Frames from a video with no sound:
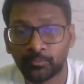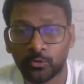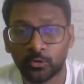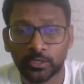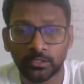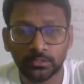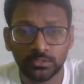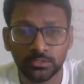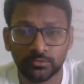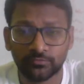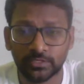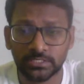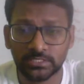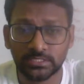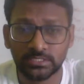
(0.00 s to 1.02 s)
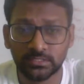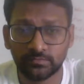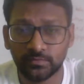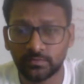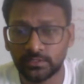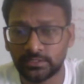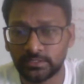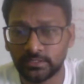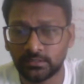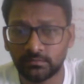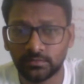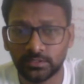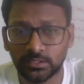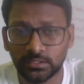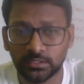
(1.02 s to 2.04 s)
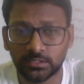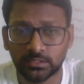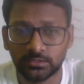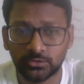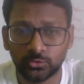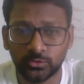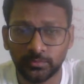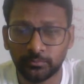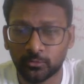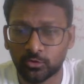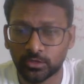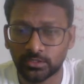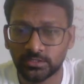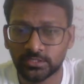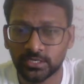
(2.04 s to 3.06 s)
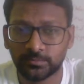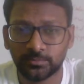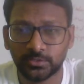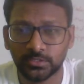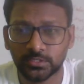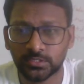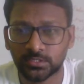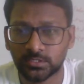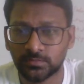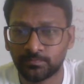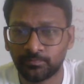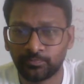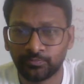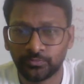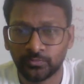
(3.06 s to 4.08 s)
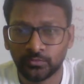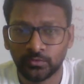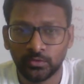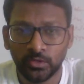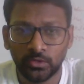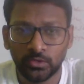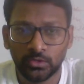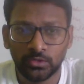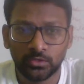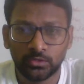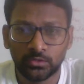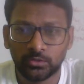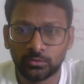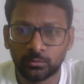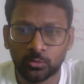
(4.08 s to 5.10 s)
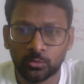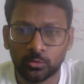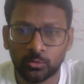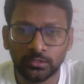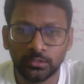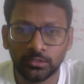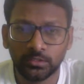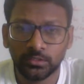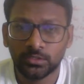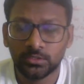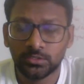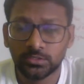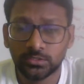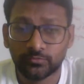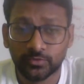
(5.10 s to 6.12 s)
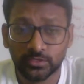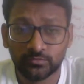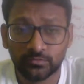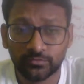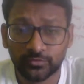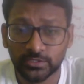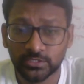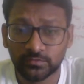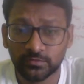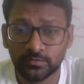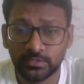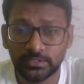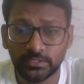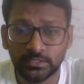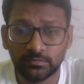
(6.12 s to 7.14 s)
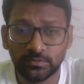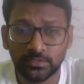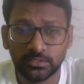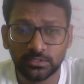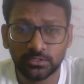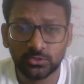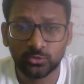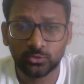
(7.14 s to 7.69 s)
Okay, so first we will deal with two important chapters. Good morning. So first we will deal with the